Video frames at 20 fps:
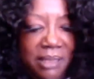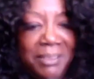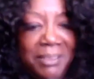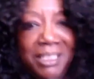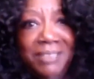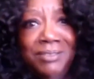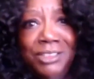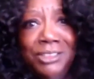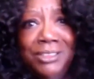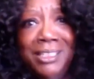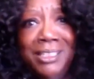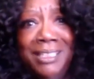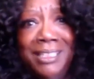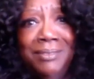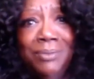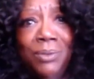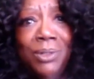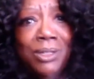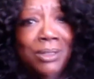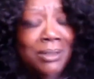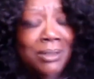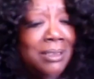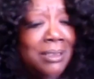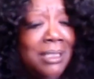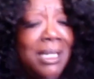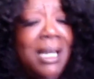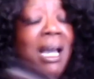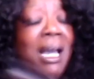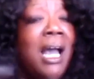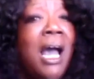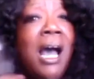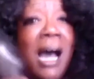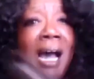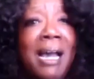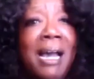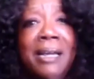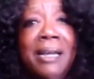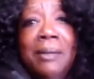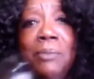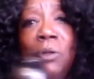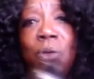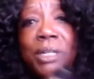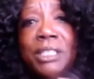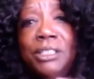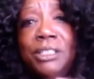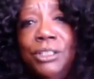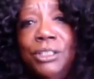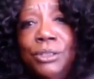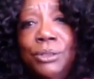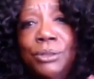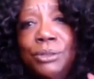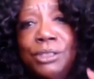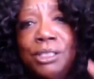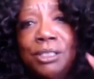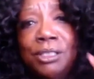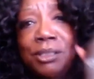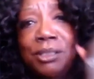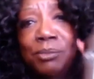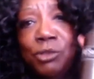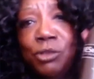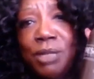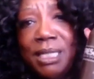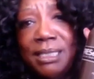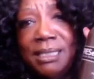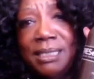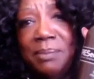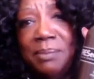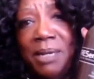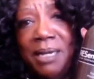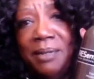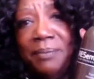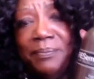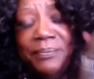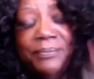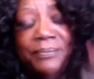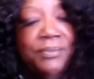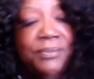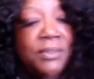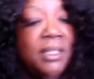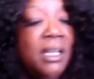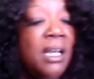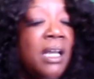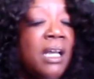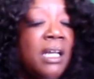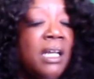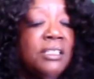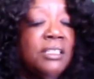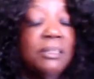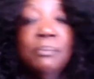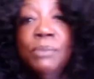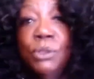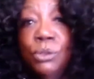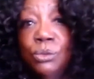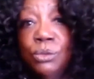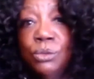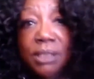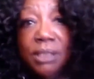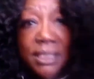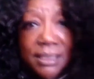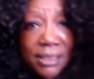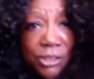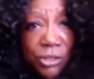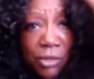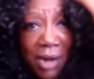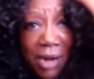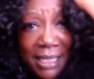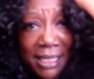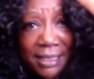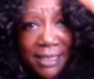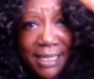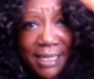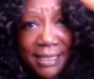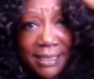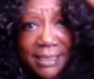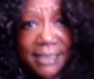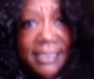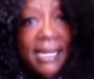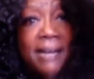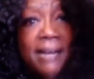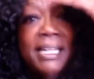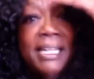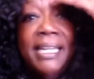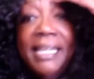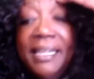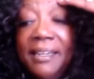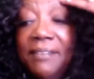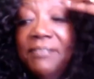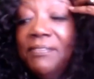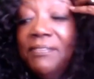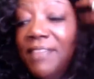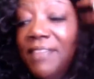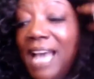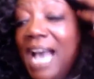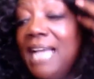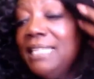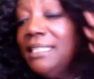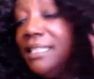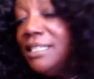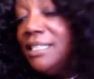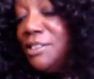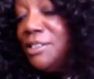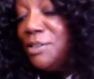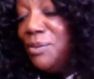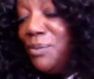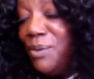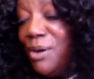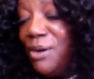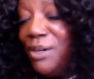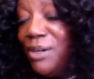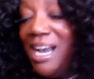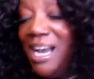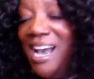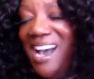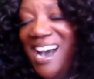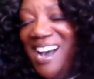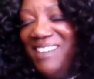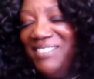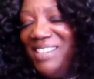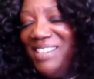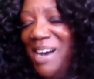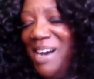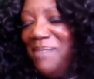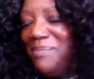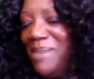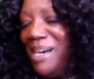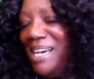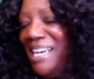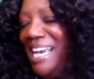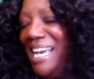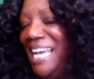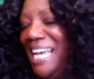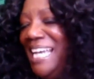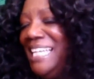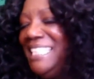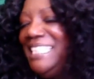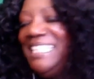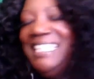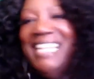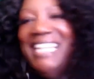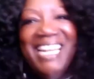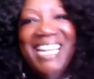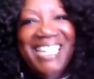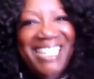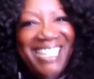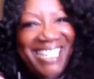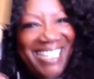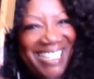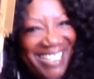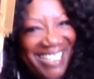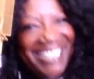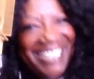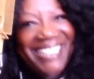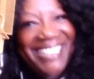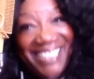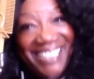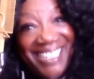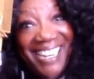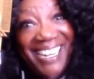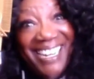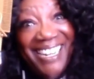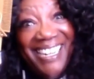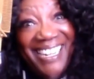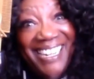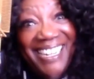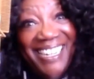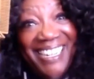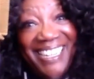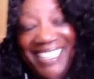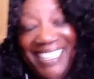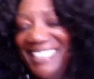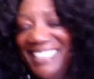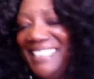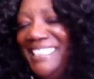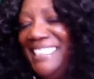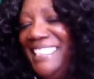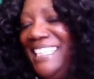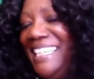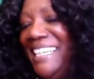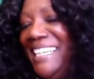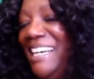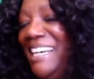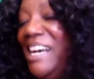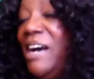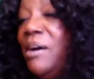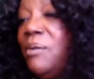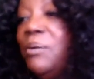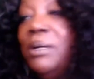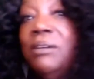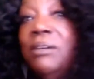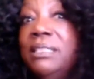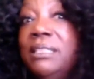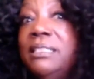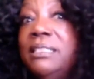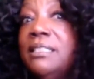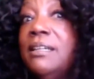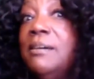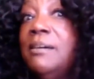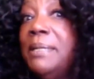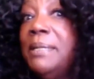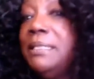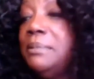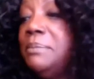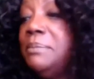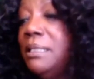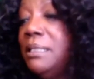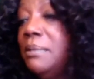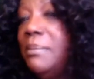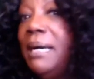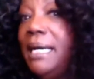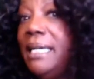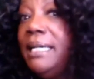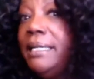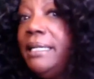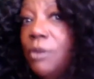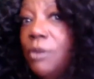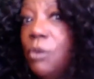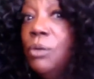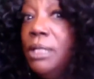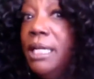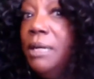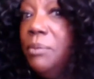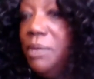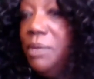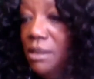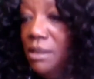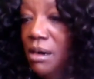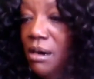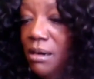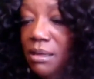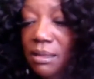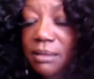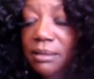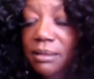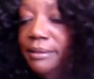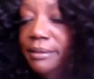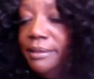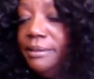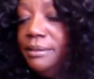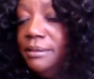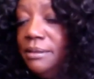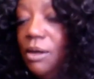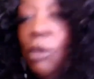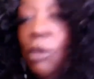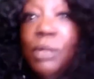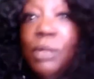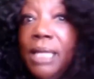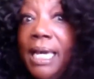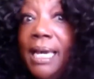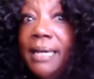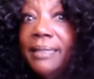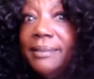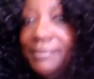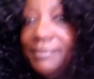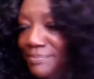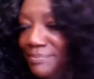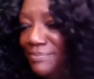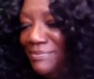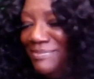I'm not even sure that even works. I am going to use some Tresemme, some mousse to try and lay this down. If that doesn't work, I've got my handy dandy. Yeah, we're gonna get this hump out the middle of my head. Oh yeah, we are. Oh yeah.